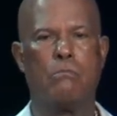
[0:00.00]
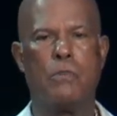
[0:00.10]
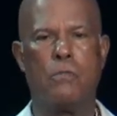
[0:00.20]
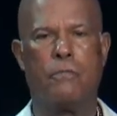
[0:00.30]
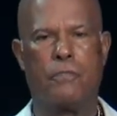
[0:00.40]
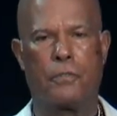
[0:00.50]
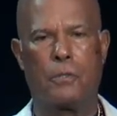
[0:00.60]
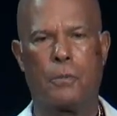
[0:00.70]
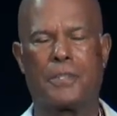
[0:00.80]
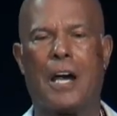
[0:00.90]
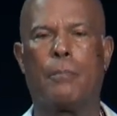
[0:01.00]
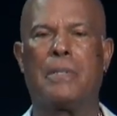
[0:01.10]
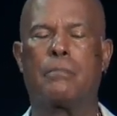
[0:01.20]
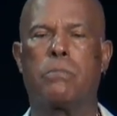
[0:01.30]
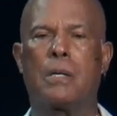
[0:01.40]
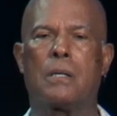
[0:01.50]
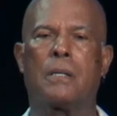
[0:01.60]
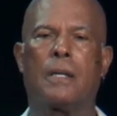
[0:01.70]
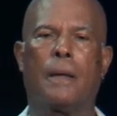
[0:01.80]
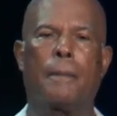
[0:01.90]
move through it without being burned.